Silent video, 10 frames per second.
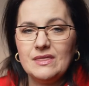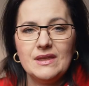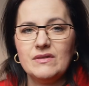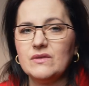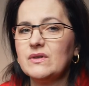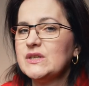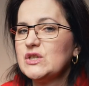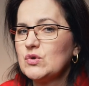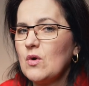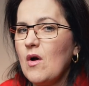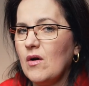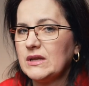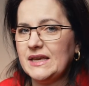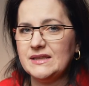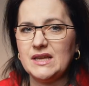They were very
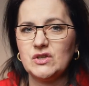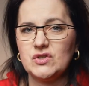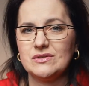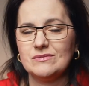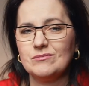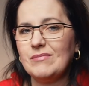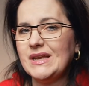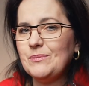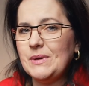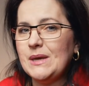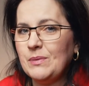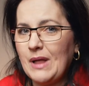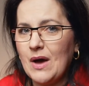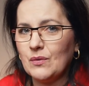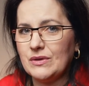strong. They touched many
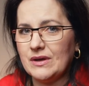people out